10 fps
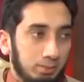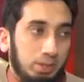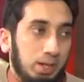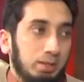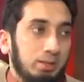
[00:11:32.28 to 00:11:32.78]
We're
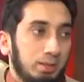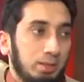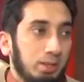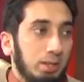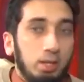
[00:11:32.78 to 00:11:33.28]
not.
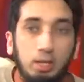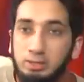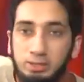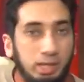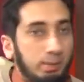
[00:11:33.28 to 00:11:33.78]

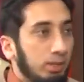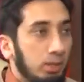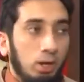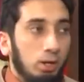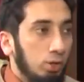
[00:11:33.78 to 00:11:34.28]
It's not
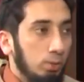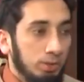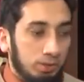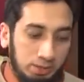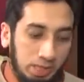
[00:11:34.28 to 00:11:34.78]
about the
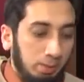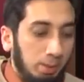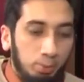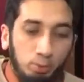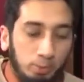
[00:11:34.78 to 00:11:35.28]
arguments, it's not
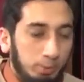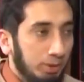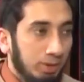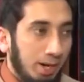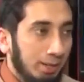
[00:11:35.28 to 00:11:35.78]
about proving
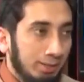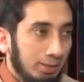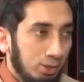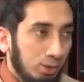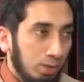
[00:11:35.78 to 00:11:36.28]
whether God
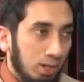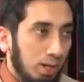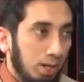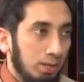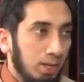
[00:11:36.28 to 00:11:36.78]
exists or
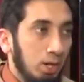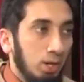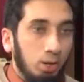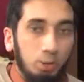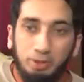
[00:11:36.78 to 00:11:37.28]
not,
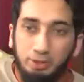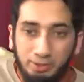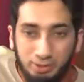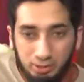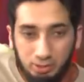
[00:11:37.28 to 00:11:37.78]
or whether
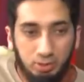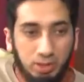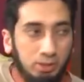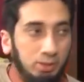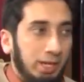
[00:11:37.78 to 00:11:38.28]
this is
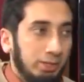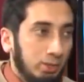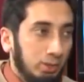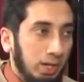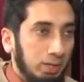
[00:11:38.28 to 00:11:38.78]
correct or that's
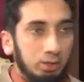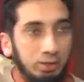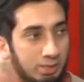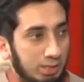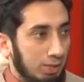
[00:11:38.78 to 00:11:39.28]
correct, or
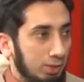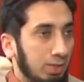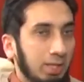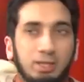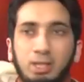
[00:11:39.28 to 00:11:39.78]
this text or
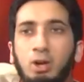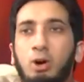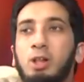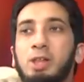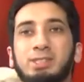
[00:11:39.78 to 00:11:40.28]
that,
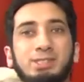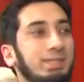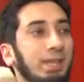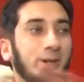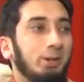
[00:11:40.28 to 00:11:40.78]
all
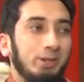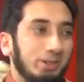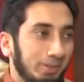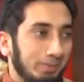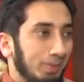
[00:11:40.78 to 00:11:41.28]
that's later.
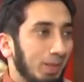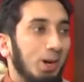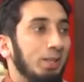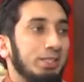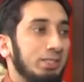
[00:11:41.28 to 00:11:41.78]

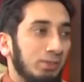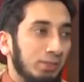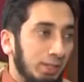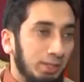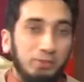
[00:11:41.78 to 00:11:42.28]
All that stuff
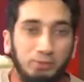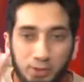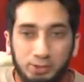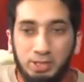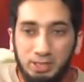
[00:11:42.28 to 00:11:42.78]
is later. The
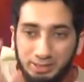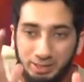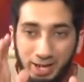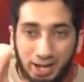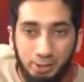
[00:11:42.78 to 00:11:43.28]
first thing is
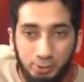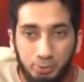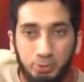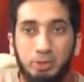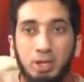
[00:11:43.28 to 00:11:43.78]
an
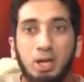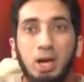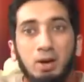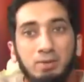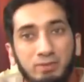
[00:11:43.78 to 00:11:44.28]
attitude
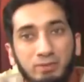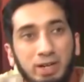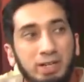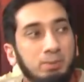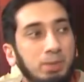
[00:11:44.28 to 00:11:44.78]
of
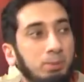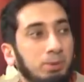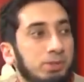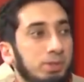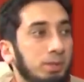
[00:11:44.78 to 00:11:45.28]
inviting
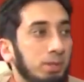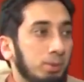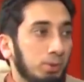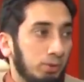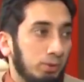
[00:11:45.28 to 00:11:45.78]
people to something
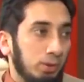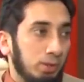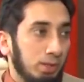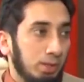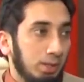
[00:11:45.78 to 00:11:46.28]
beautiful.